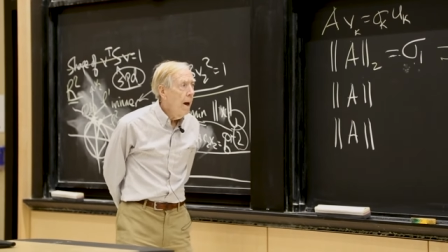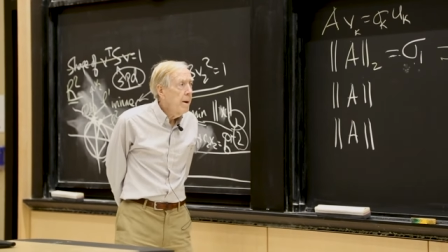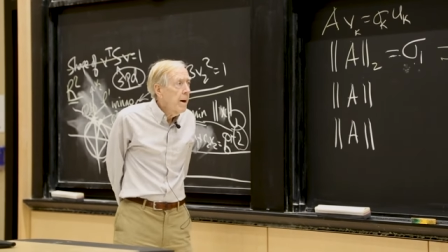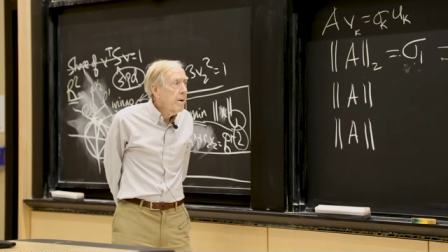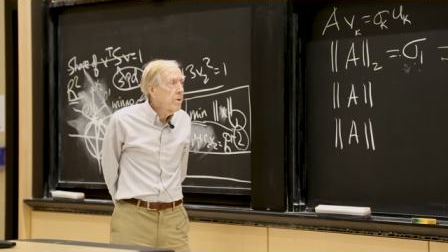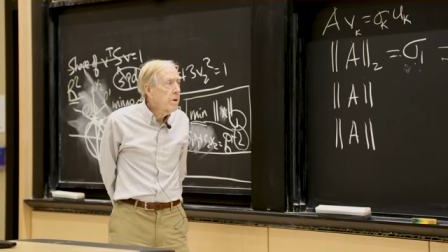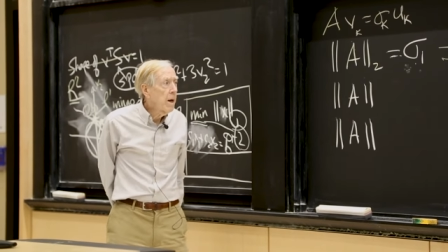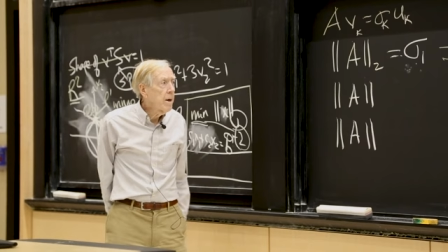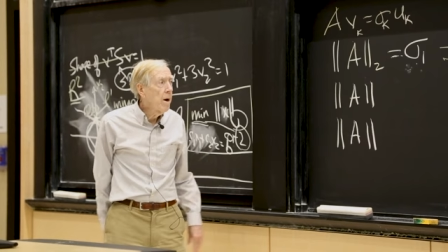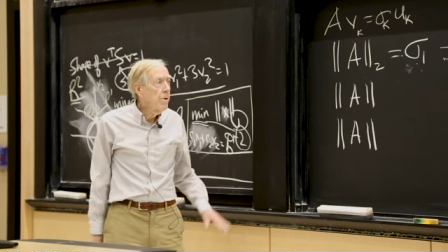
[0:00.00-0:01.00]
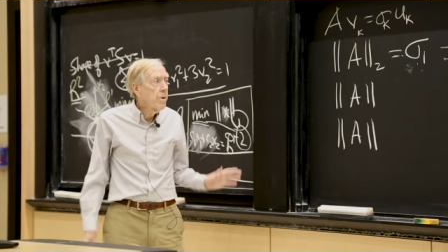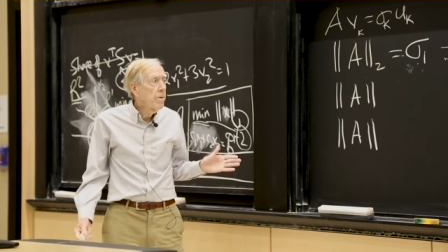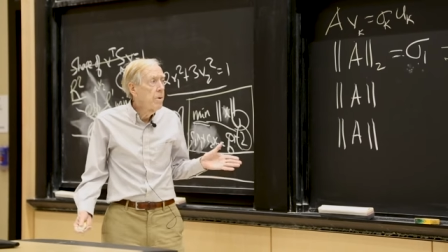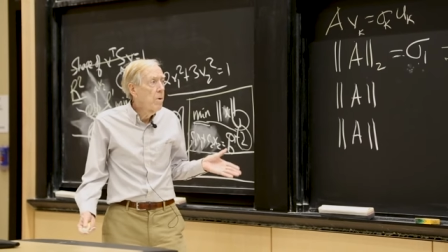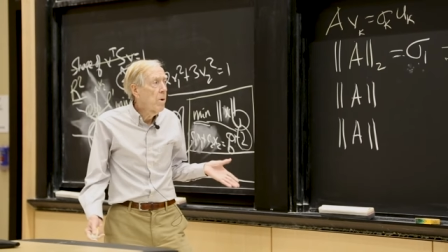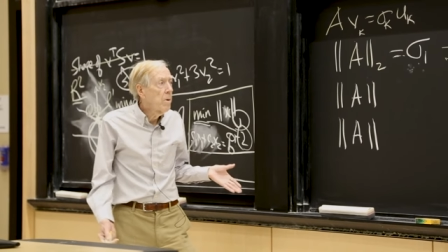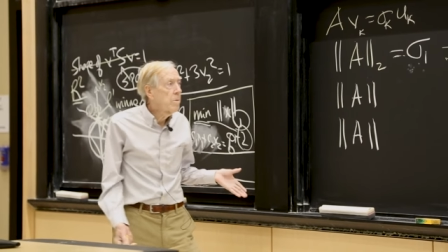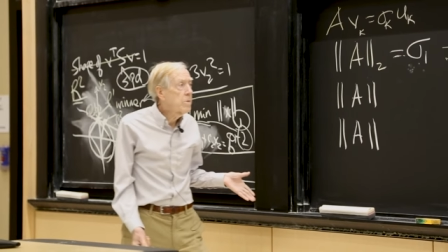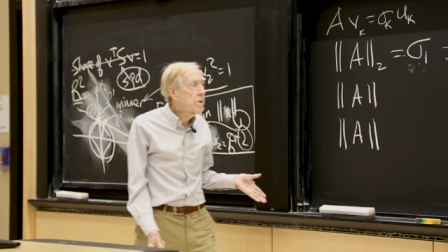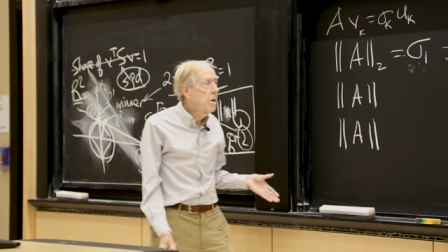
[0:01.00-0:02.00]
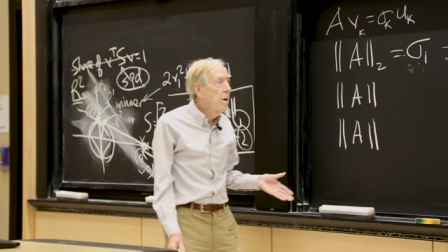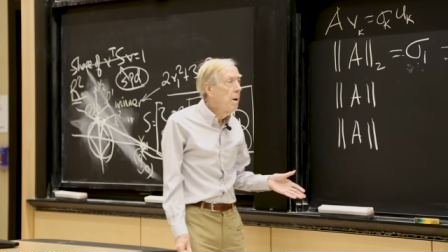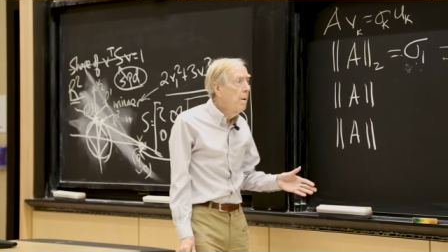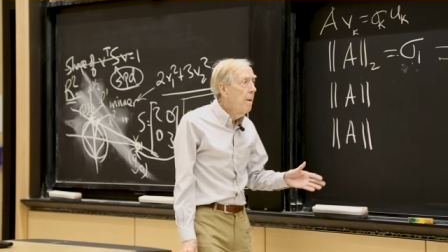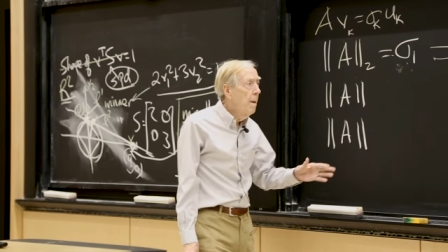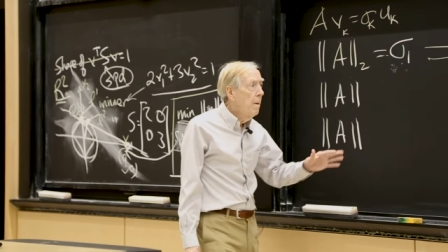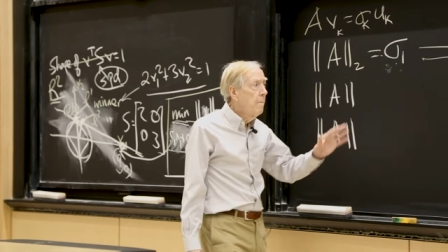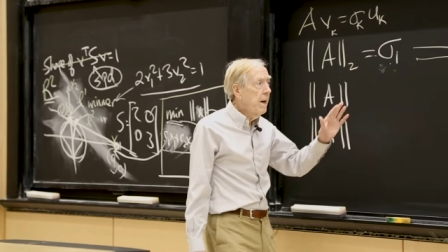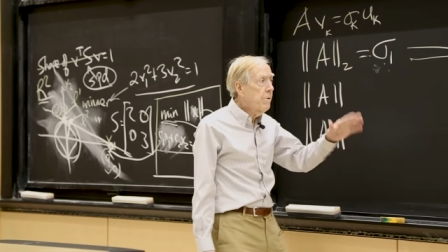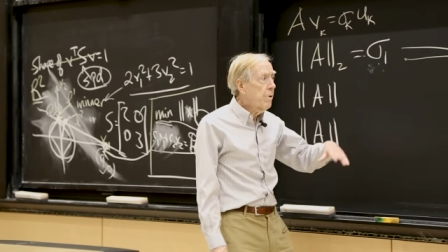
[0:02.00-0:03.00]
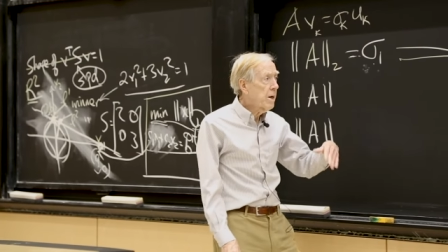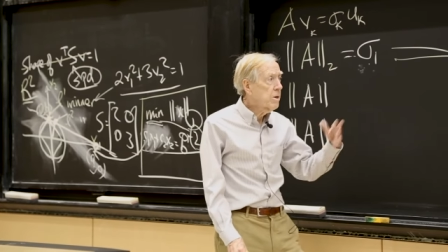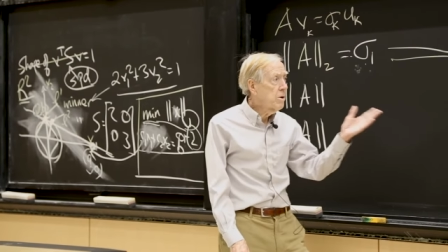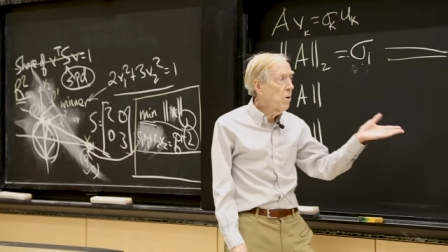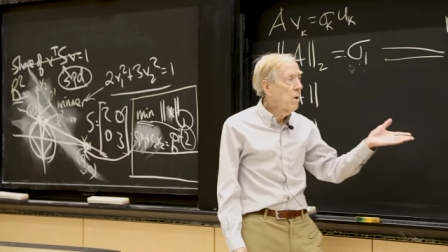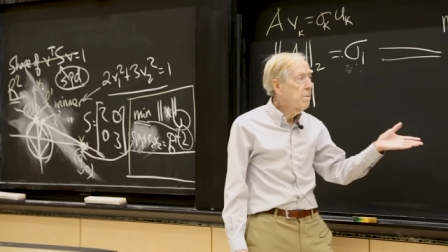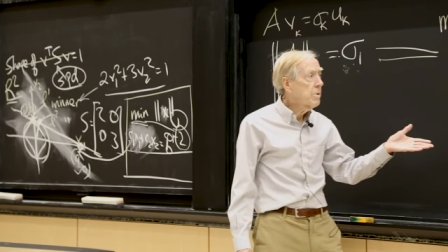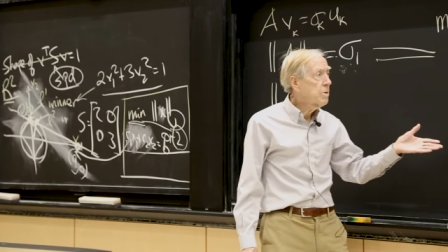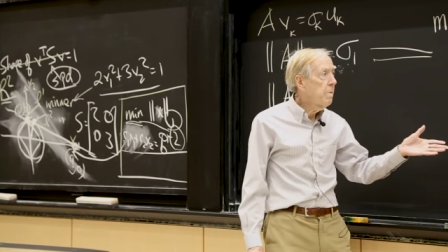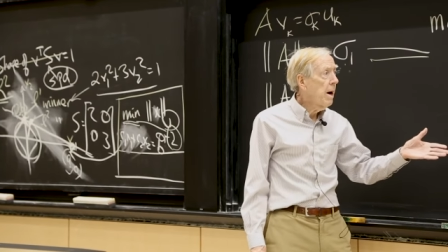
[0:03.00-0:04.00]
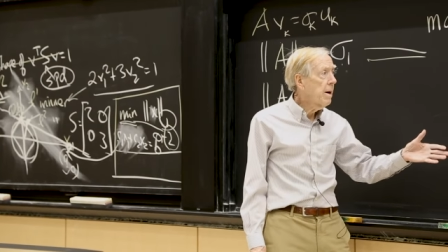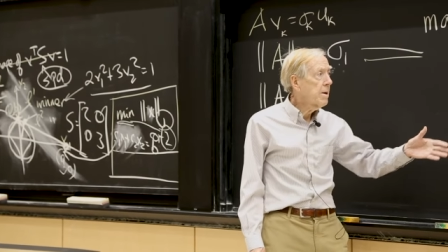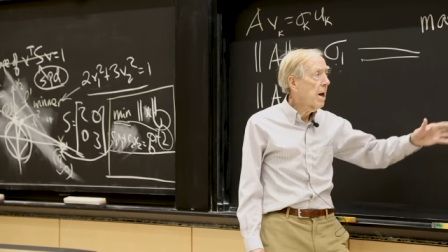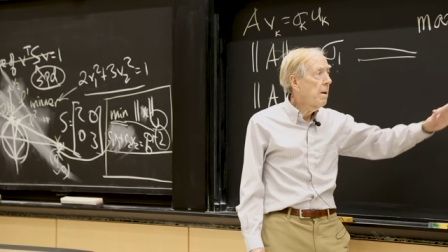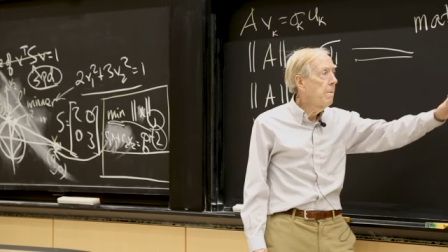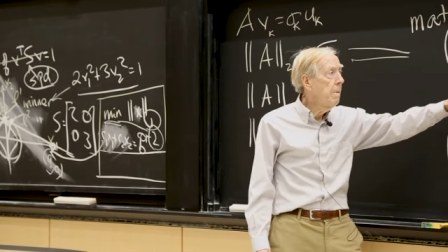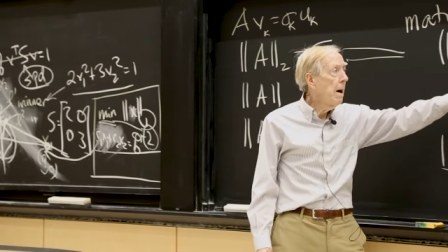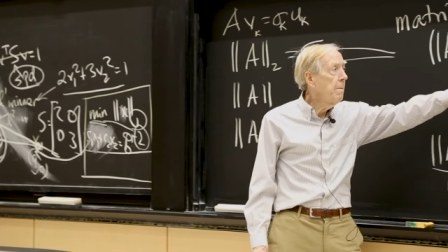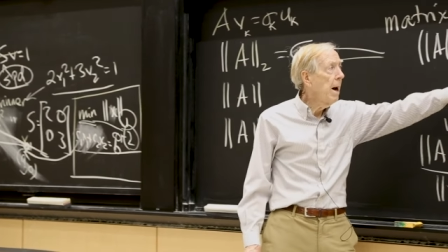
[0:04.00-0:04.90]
And I could get other norms, matrix norms, by, by